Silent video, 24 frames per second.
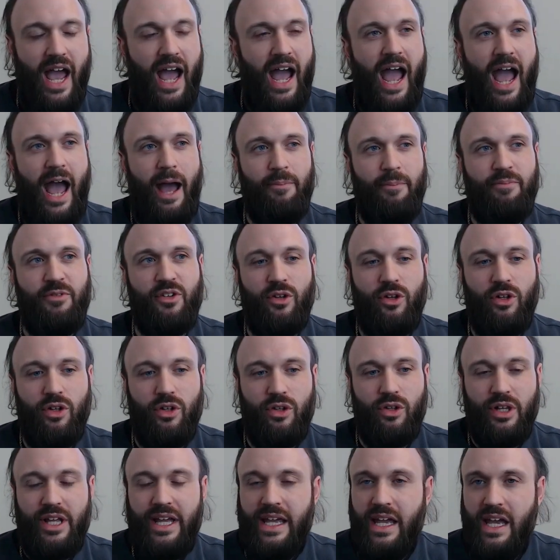Yeah,
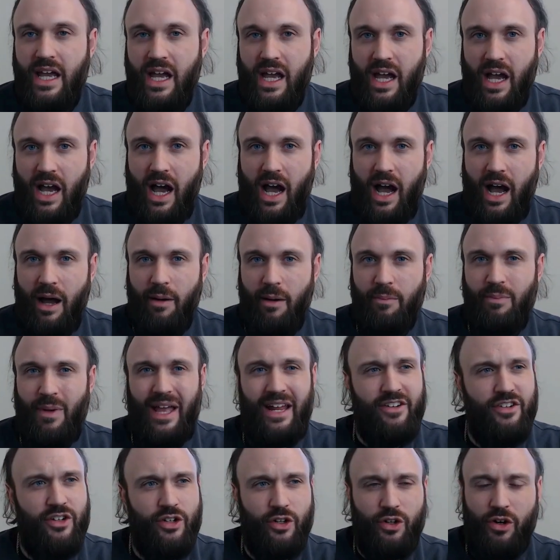absolutely.
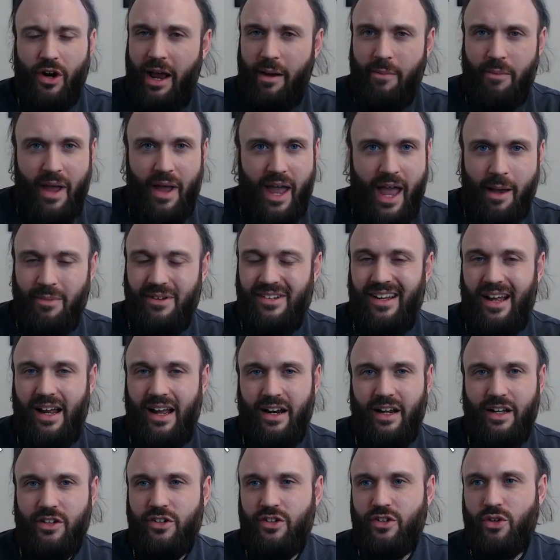Um, Instagram,
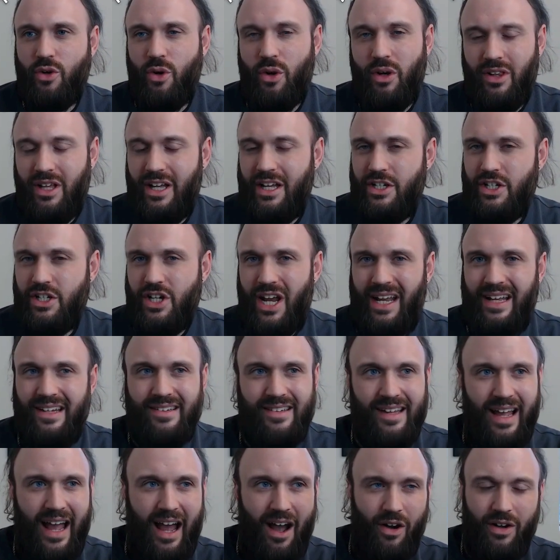Amazon underscore lit.
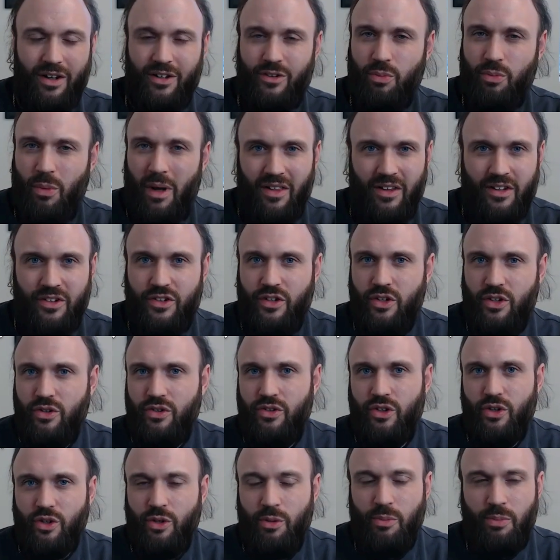Check us out as well as
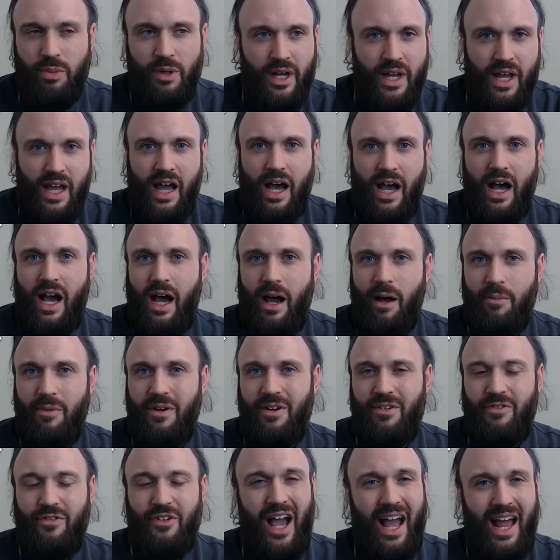YouTube.
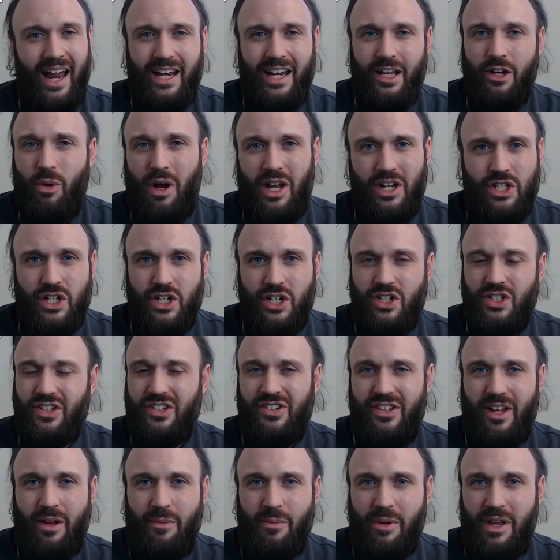Um, and if you got any
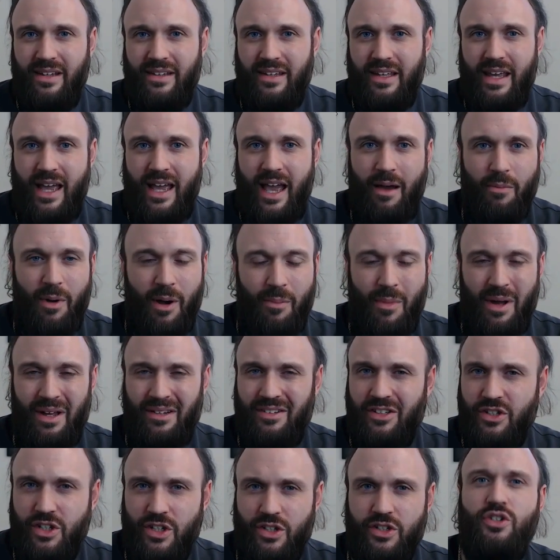questions, just send me a DM. My
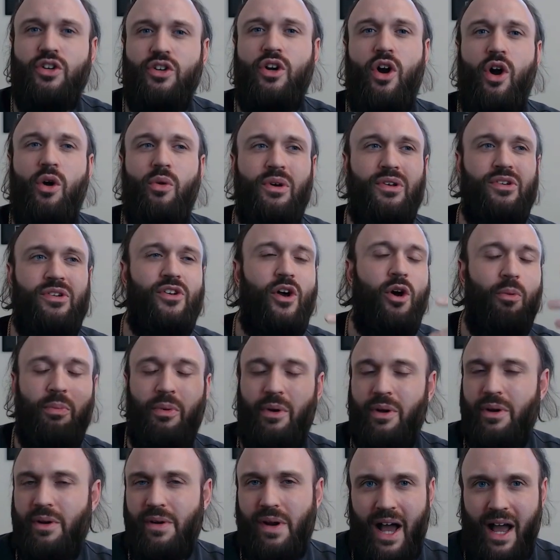messages are always
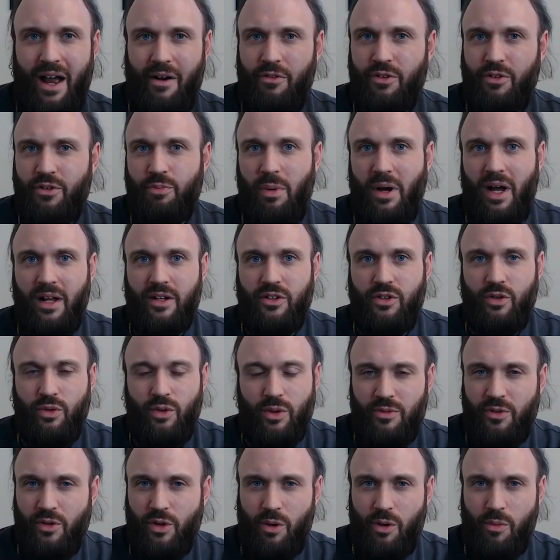open. I respond
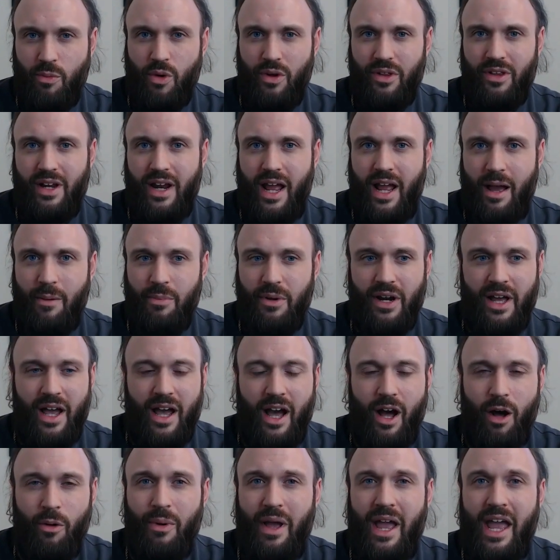to them, so I'm more than happy
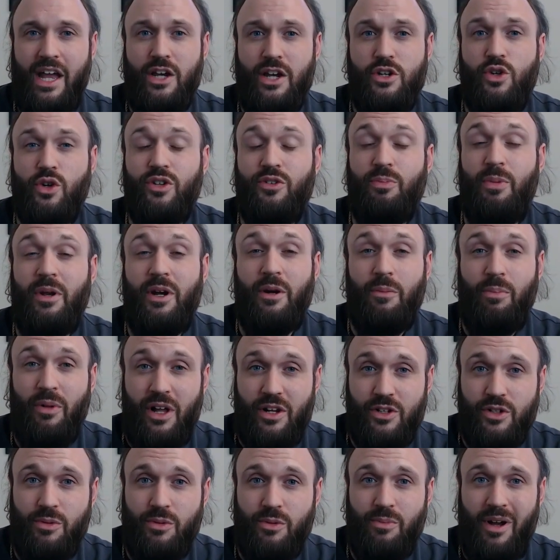to help. Andrew, it's been a
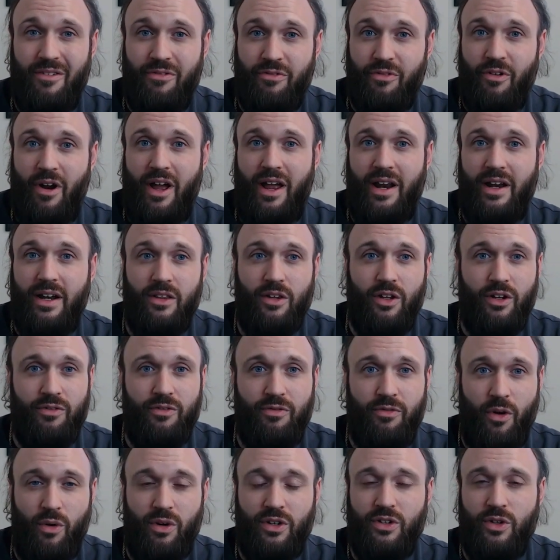pleasure, my friend.
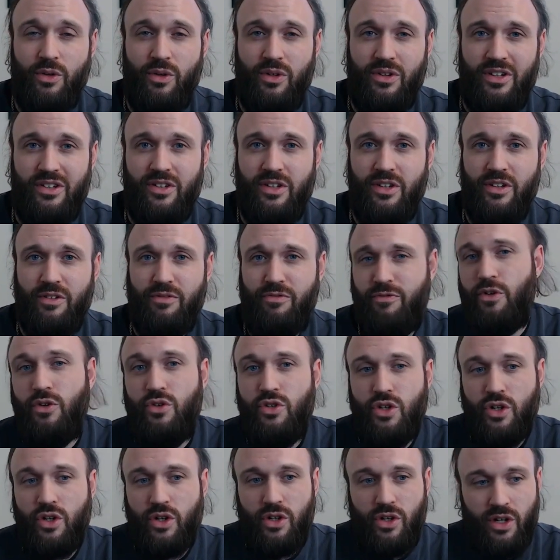Look forward to doing this in the
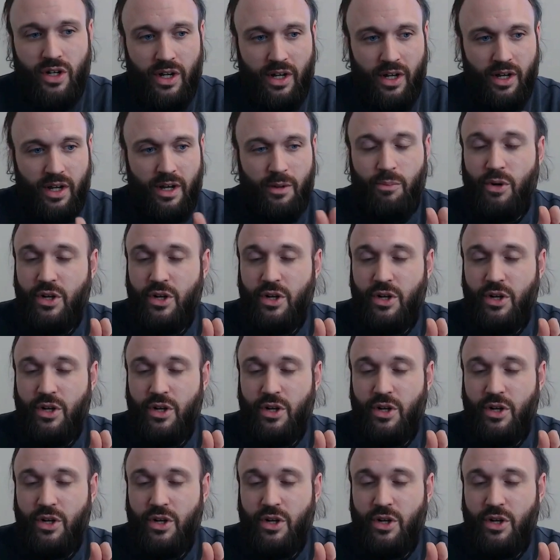future.